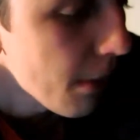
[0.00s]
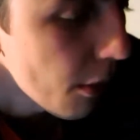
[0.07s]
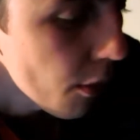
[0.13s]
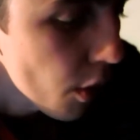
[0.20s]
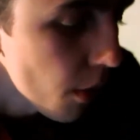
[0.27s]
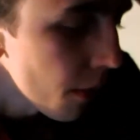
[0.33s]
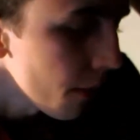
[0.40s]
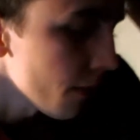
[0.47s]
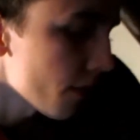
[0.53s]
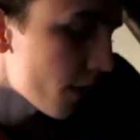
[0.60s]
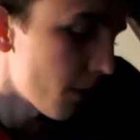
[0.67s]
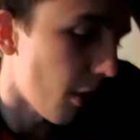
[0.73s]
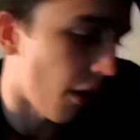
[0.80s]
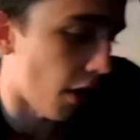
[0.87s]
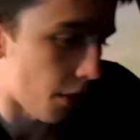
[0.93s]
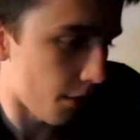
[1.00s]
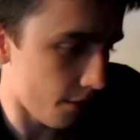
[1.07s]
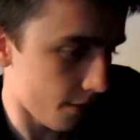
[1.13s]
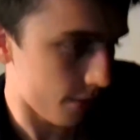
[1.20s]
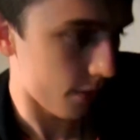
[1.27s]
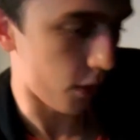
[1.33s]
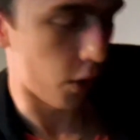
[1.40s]
my room tomorrow
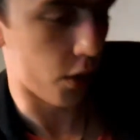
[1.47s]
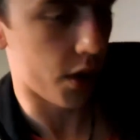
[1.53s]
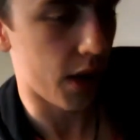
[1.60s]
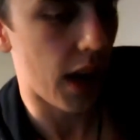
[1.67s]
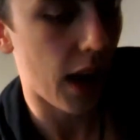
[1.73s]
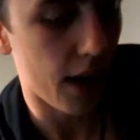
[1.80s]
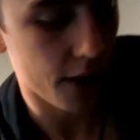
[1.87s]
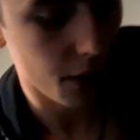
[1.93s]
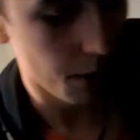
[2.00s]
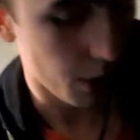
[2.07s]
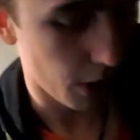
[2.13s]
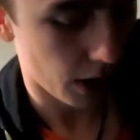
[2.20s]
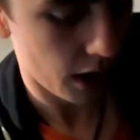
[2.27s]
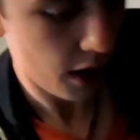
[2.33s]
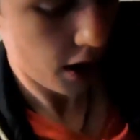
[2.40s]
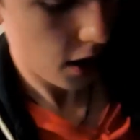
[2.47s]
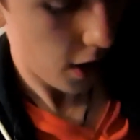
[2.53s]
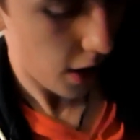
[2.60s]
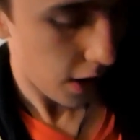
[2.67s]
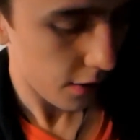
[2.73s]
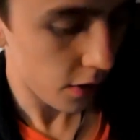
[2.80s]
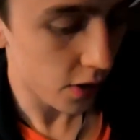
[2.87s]
or today at some point.
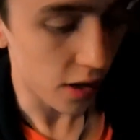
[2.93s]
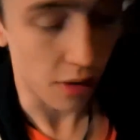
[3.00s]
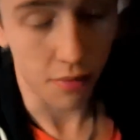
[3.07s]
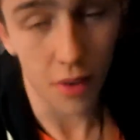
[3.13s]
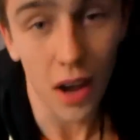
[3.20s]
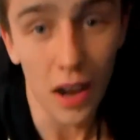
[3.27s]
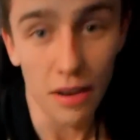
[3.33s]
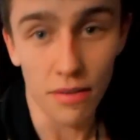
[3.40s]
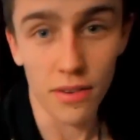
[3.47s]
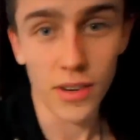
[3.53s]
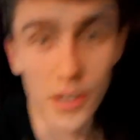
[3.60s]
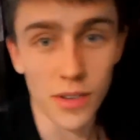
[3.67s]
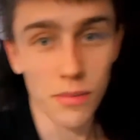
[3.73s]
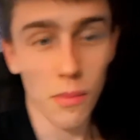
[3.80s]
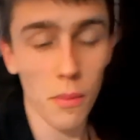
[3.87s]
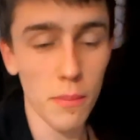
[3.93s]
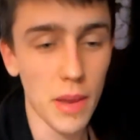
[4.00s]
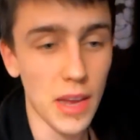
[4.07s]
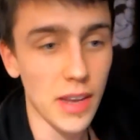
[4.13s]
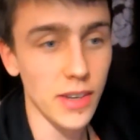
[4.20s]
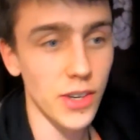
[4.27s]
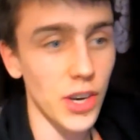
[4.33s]
I've got to take five, because
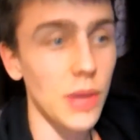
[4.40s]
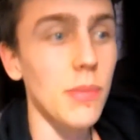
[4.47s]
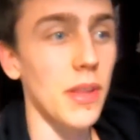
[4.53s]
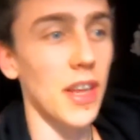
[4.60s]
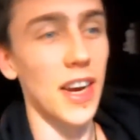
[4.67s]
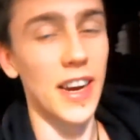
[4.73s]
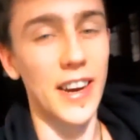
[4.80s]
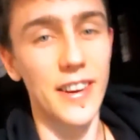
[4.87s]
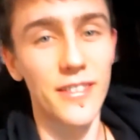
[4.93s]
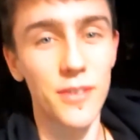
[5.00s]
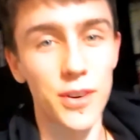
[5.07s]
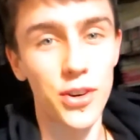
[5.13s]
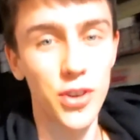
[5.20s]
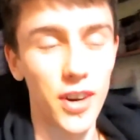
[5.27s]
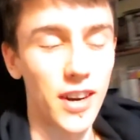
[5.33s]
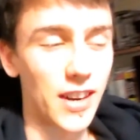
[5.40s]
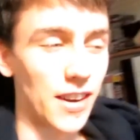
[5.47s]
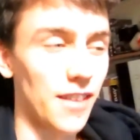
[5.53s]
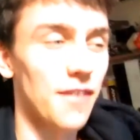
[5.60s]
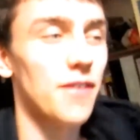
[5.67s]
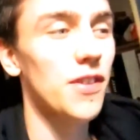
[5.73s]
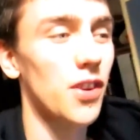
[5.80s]
me and Jamie there were trying
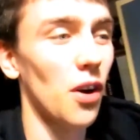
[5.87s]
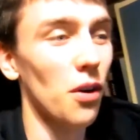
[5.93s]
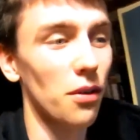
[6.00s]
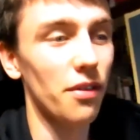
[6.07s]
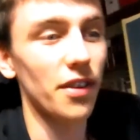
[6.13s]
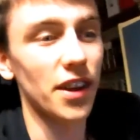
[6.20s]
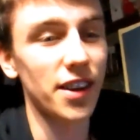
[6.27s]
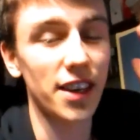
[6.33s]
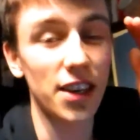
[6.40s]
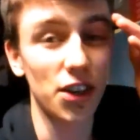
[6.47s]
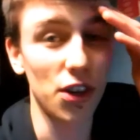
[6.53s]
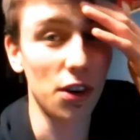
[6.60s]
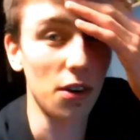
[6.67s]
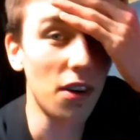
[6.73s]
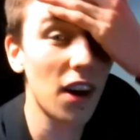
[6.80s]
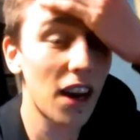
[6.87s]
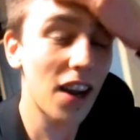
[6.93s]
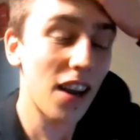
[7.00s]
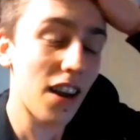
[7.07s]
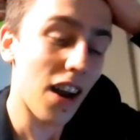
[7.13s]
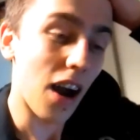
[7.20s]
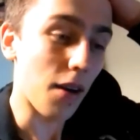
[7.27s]
to solve this issue.
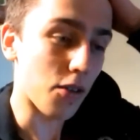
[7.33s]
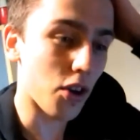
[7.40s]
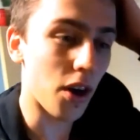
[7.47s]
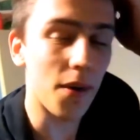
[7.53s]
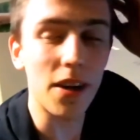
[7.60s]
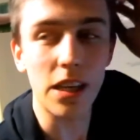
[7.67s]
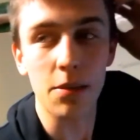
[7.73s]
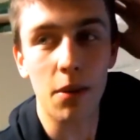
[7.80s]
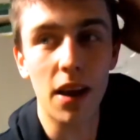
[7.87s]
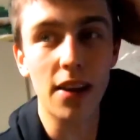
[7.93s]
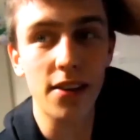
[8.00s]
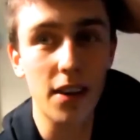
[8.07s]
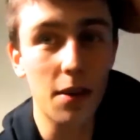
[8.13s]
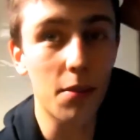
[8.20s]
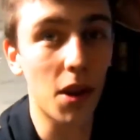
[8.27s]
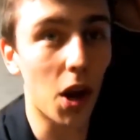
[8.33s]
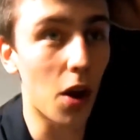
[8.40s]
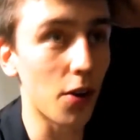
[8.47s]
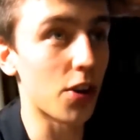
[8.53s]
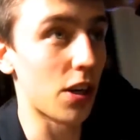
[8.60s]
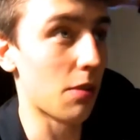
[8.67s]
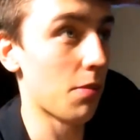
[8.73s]
I'm trying to explain to him the
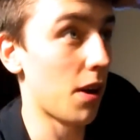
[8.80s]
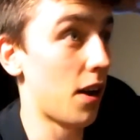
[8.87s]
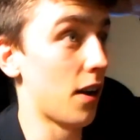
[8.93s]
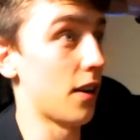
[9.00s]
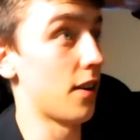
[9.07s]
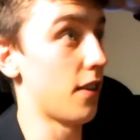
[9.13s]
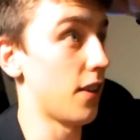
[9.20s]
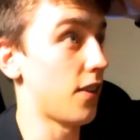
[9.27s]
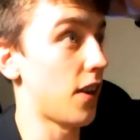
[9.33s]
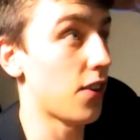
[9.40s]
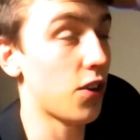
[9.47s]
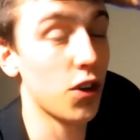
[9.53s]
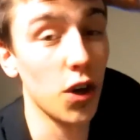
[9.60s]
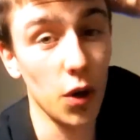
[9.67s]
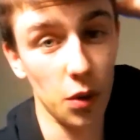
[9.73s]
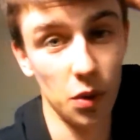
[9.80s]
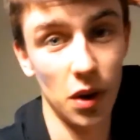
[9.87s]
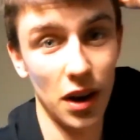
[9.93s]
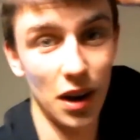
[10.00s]
logic behind this S2,